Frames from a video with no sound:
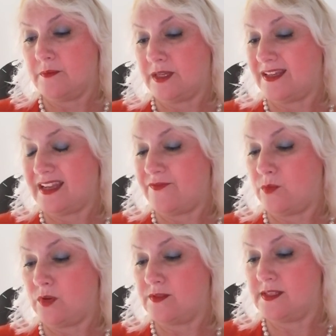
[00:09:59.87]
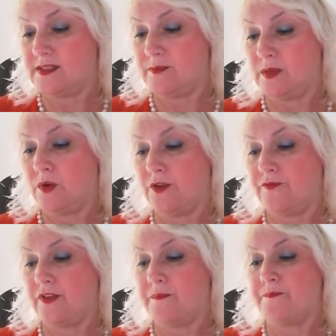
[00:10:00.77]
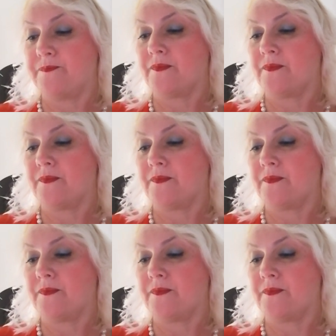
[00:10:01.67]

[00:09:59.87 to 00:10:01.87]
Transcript: but I'd never wanted to be one of them.